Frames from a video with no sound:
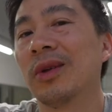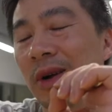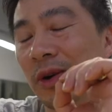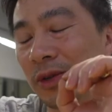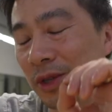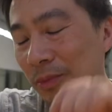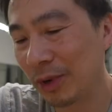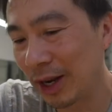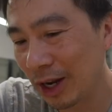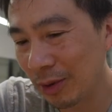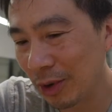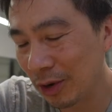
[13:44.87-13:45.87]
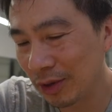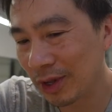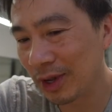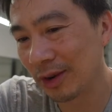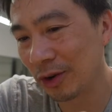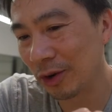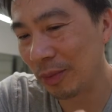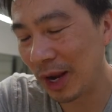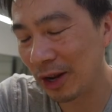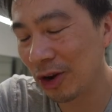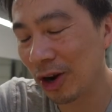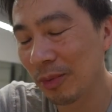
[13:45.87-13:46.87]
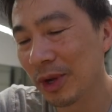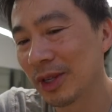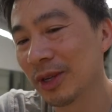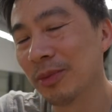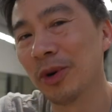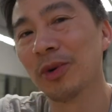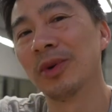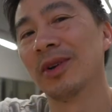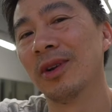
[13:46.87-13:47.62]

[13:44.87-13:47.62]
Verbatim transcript: I was complaining about, or made comments about,